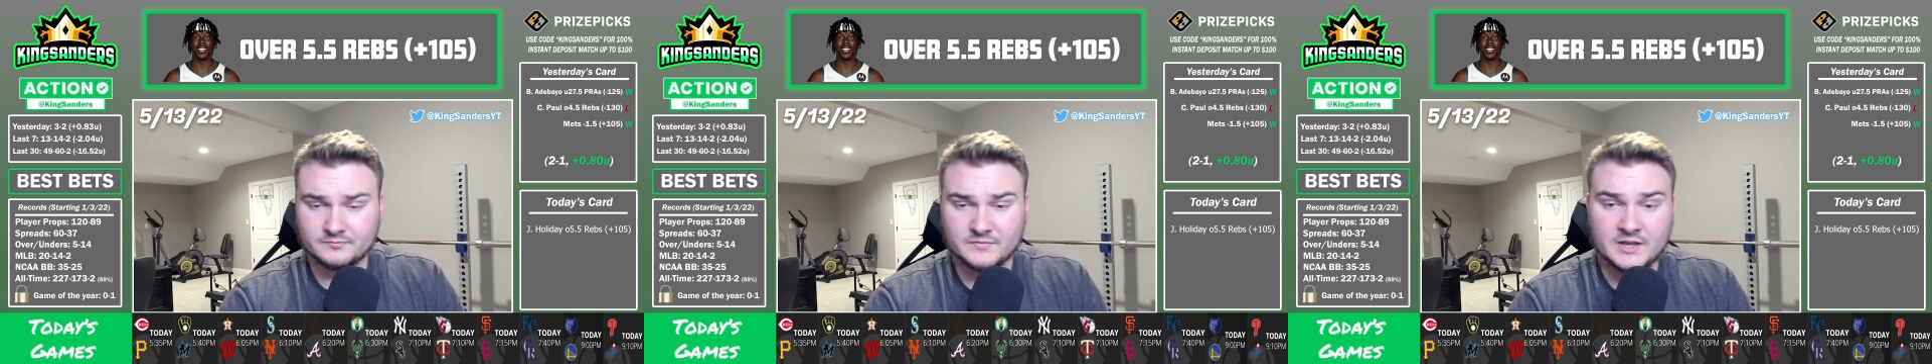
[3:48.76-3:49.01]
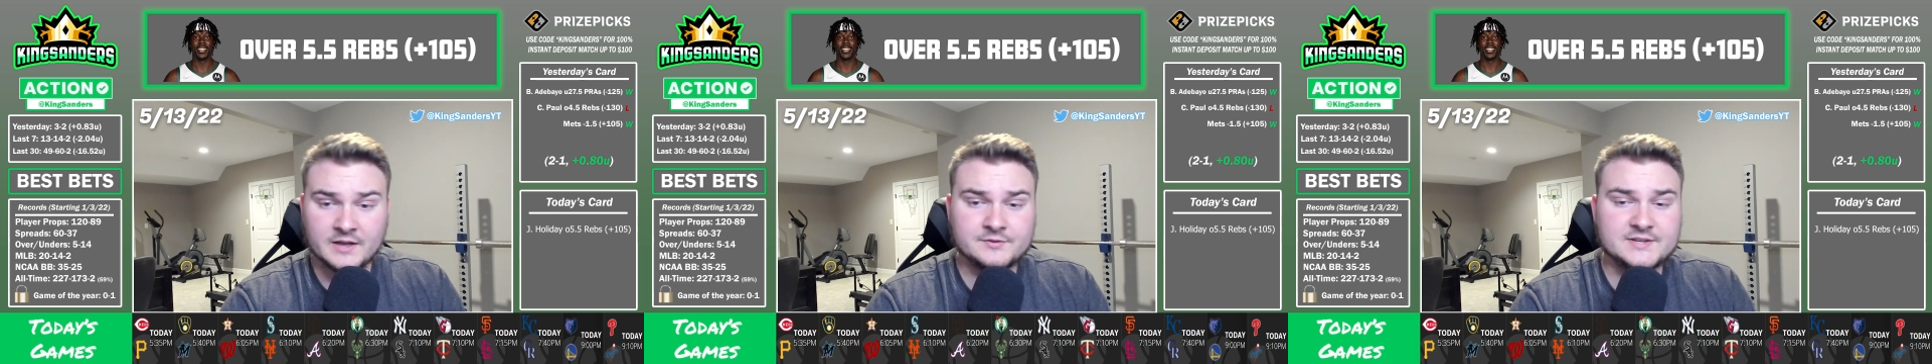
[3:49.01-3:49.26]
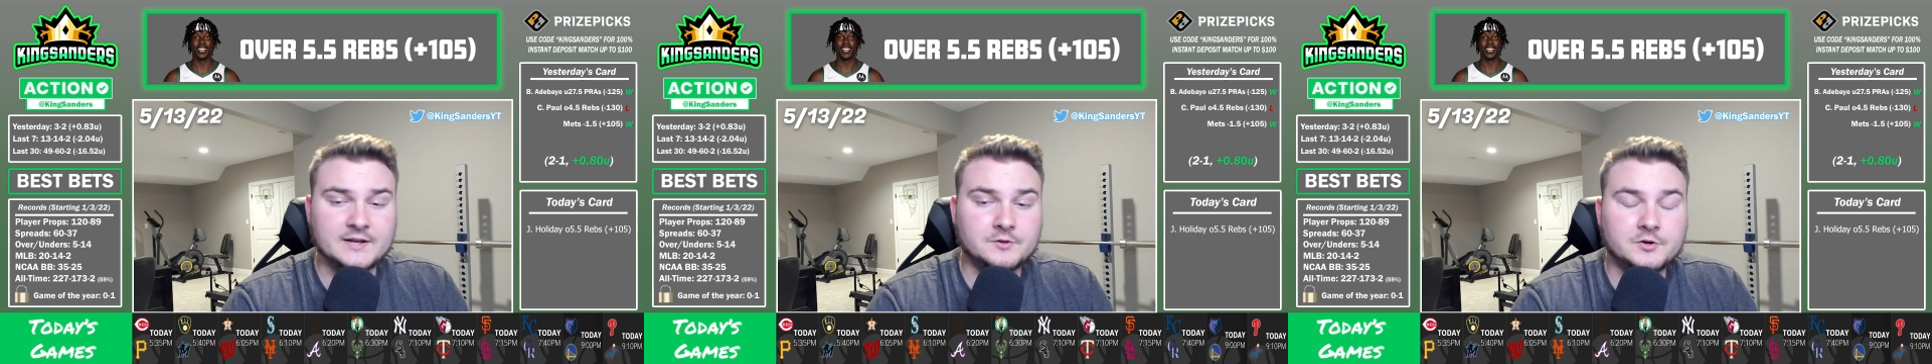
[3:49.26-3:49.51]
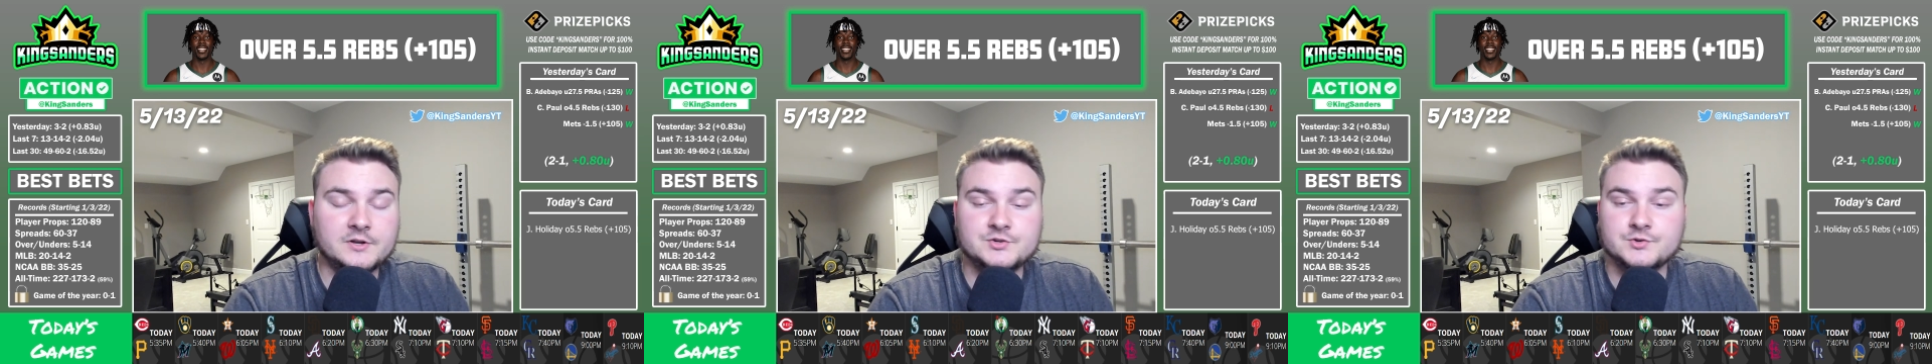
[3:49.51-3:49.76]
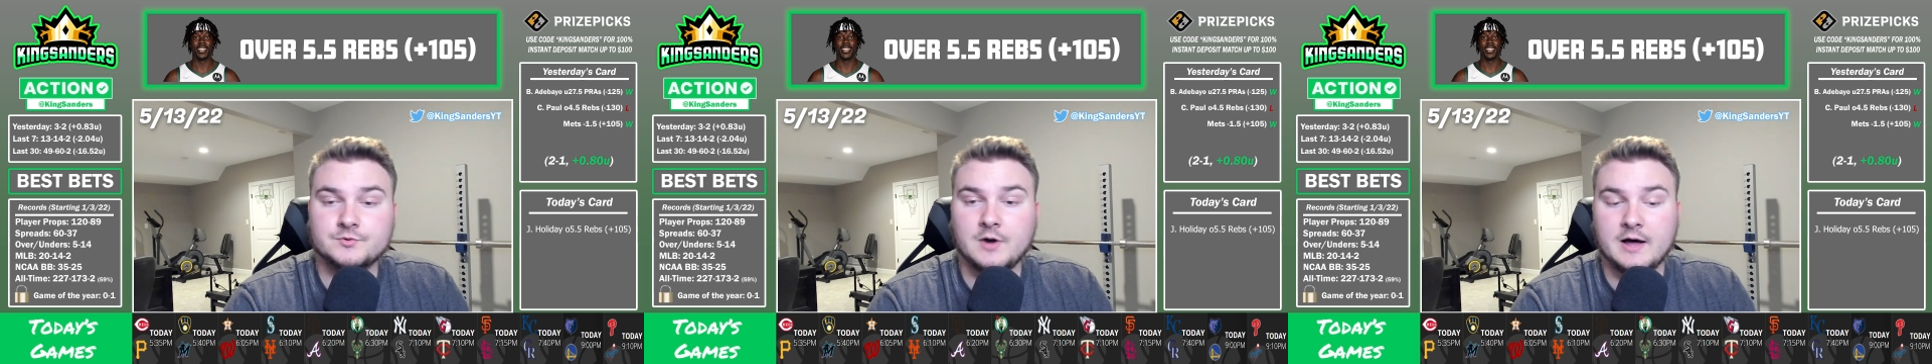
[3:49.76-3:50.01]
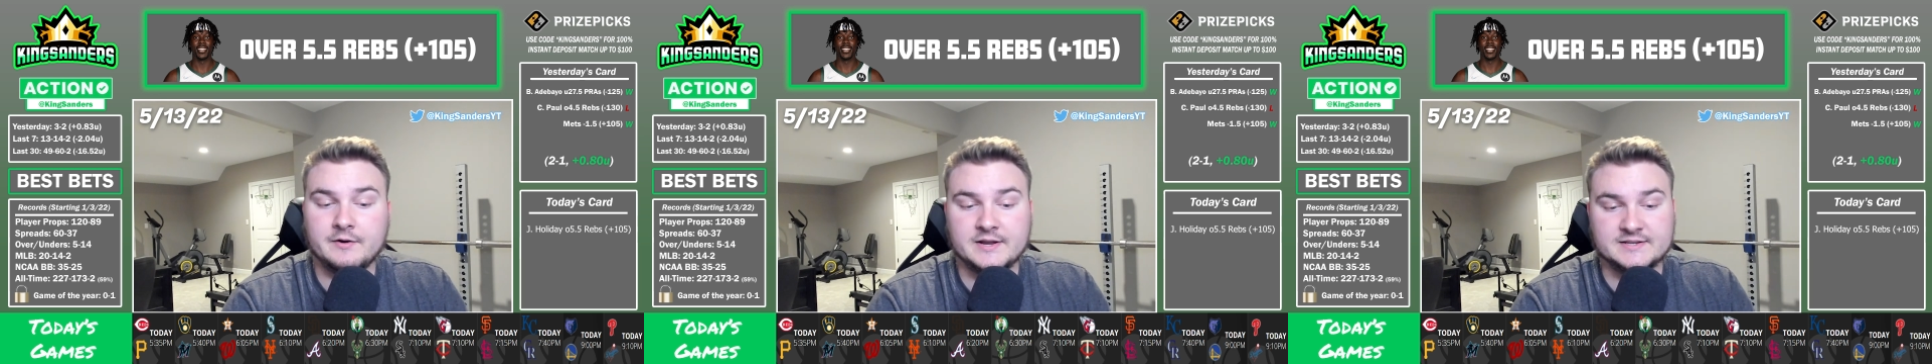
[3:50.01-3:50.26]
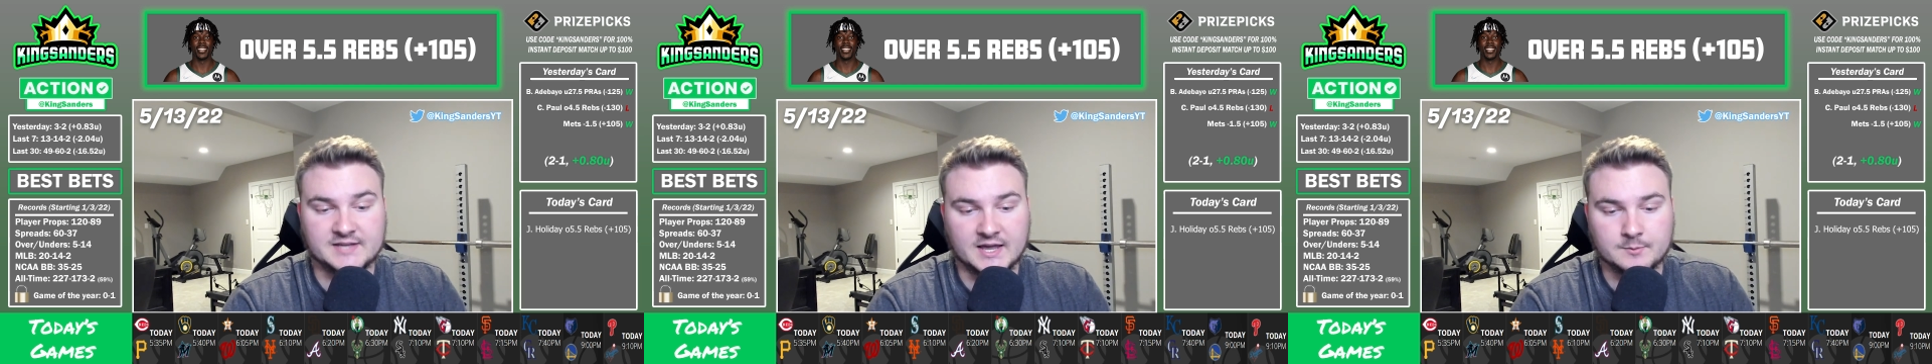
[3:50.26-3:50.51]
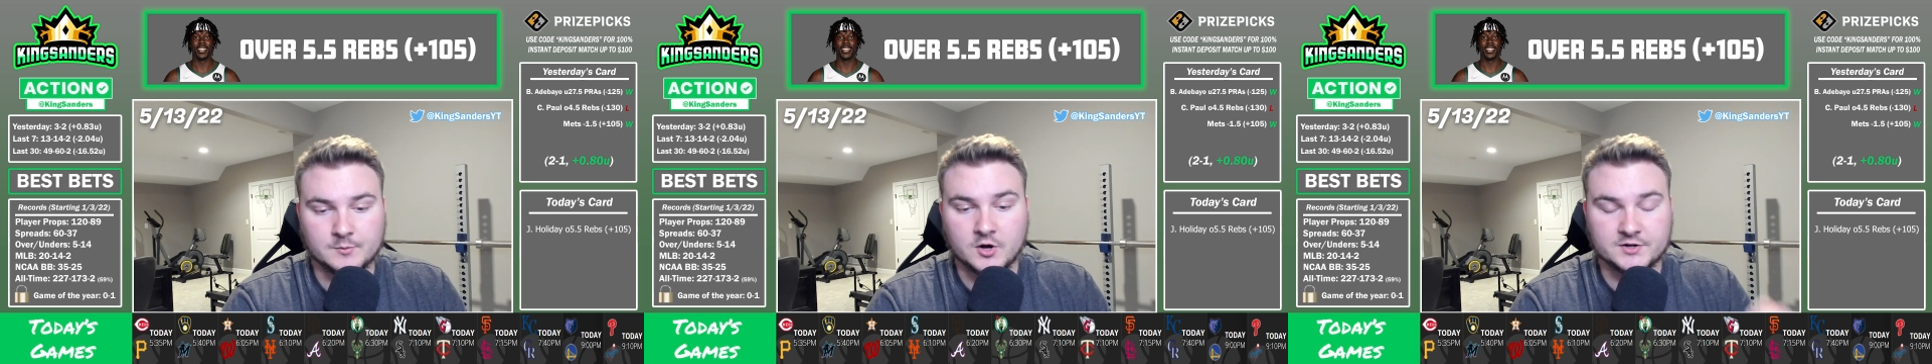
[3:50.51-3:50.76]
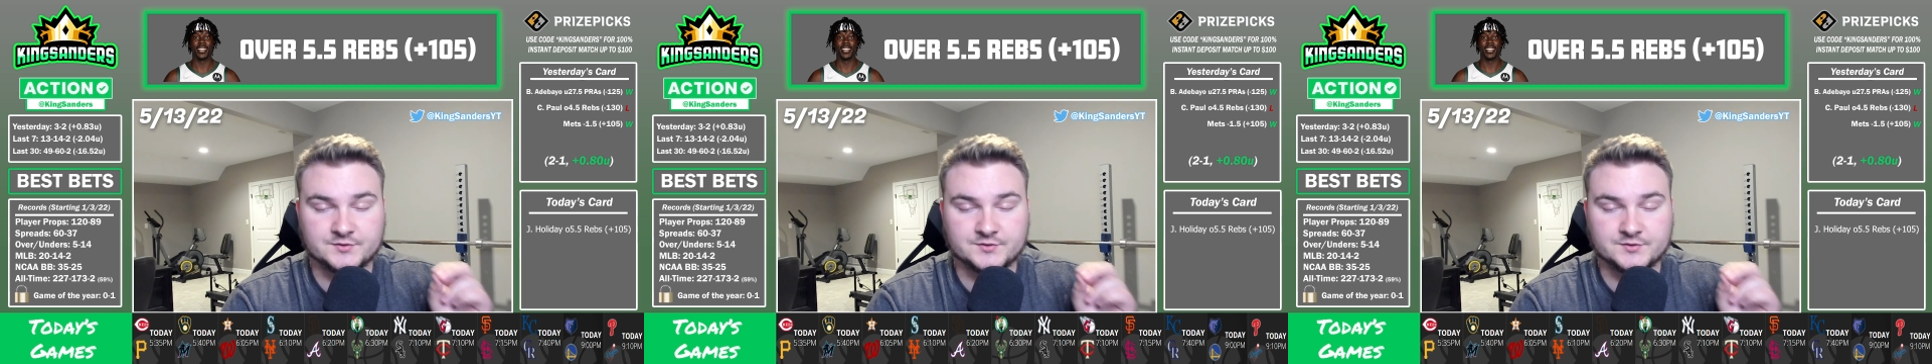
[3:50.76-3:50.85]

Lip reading: if you take a look at Drew Holiday's game logs